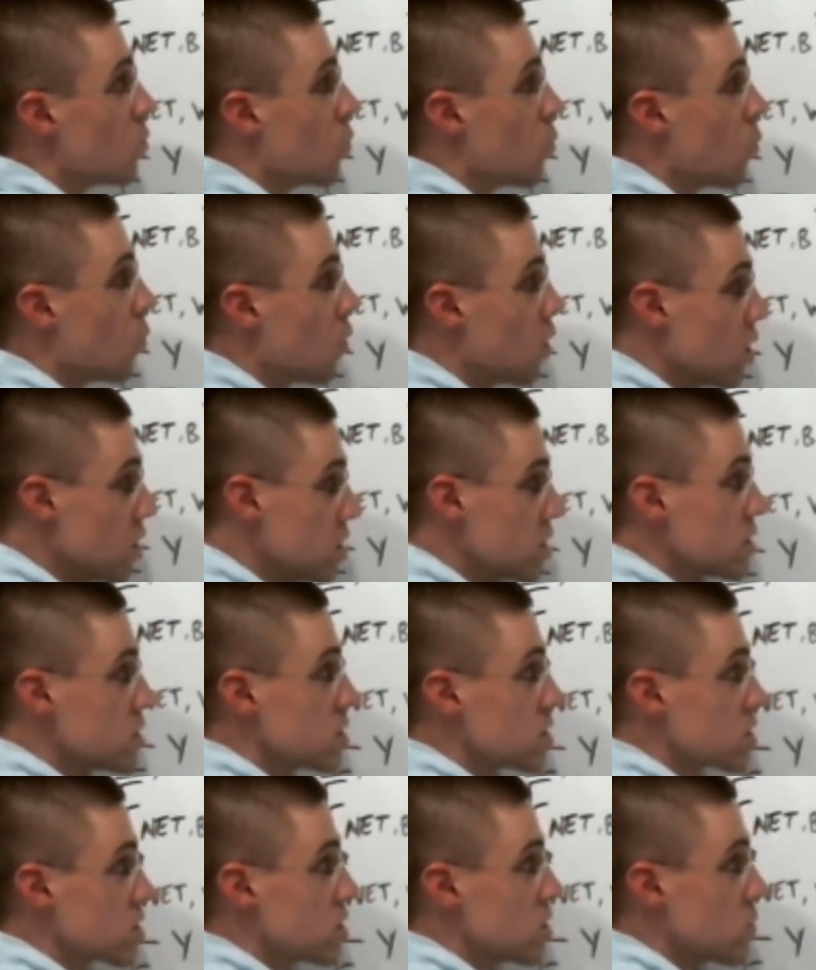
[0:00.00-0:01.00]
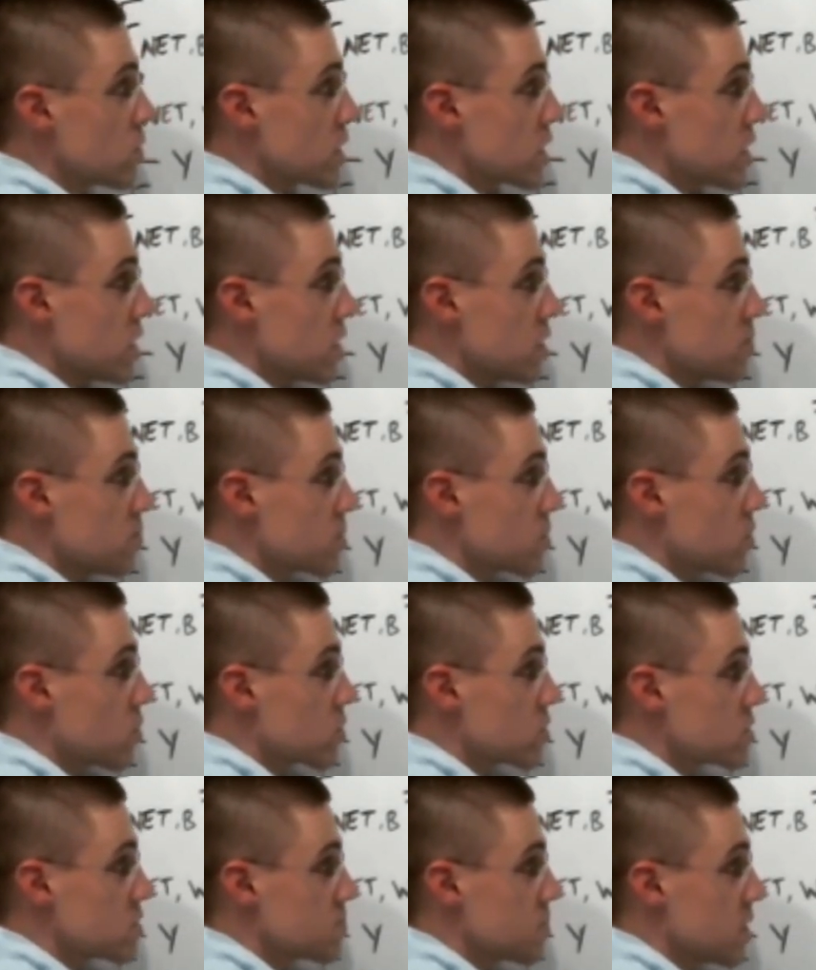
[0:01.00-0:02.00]
one going up
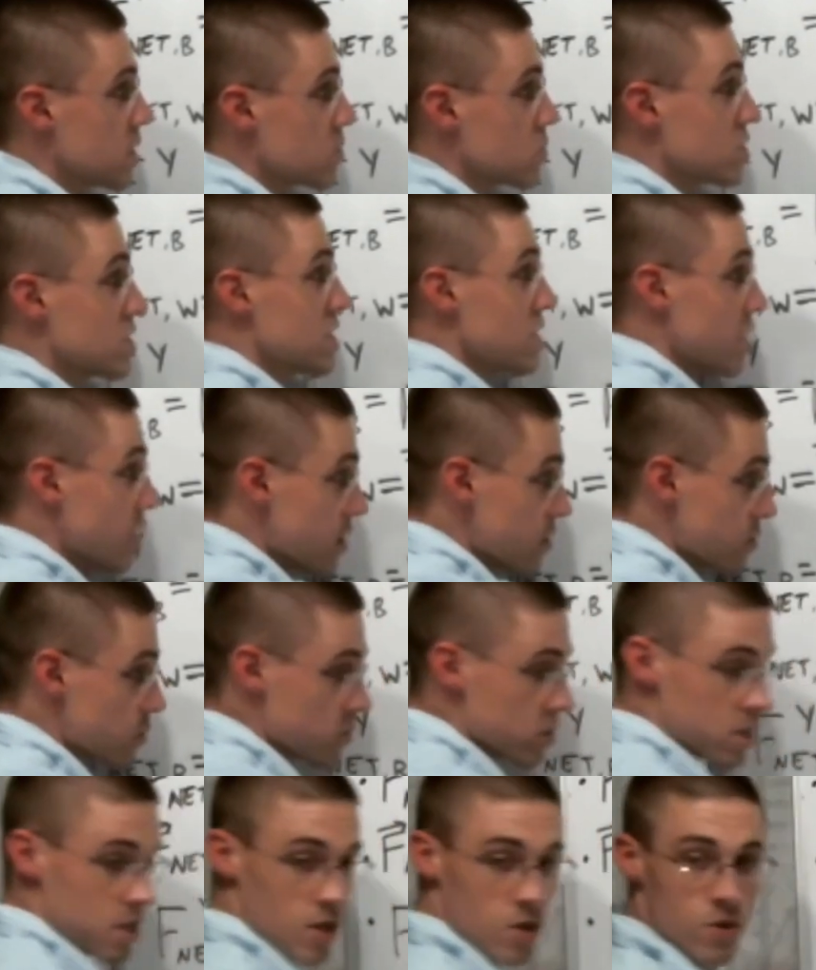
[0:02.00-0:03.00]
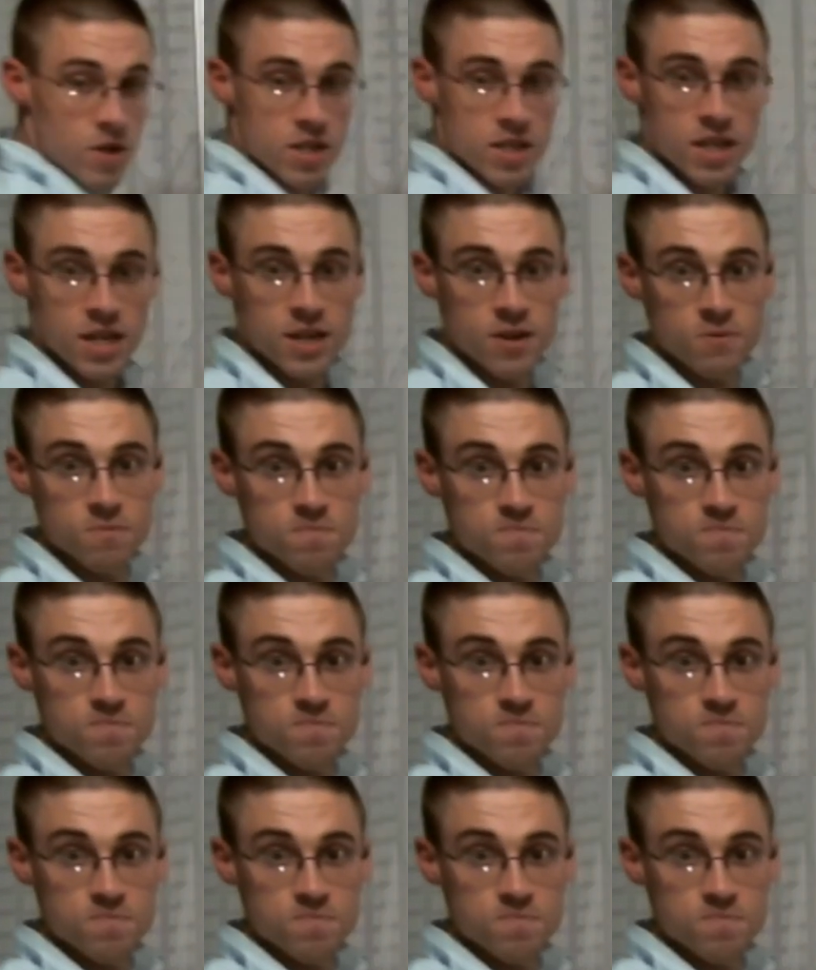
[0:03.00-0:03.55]
correspond with the other one going down.